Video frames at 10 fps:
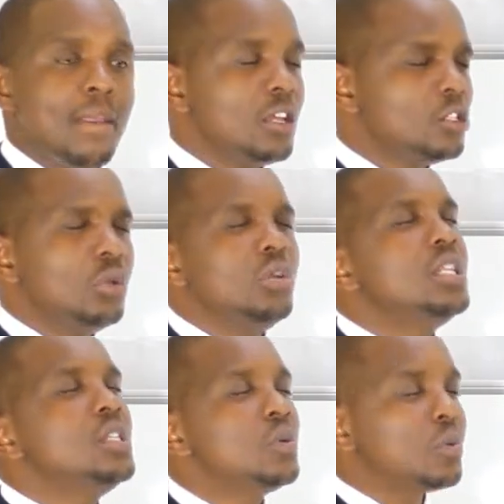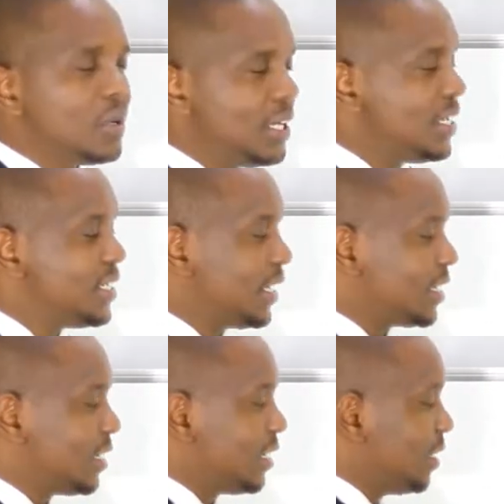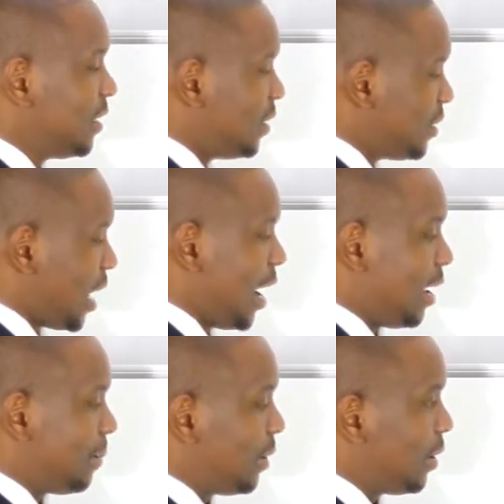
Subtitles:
So you need to really take time.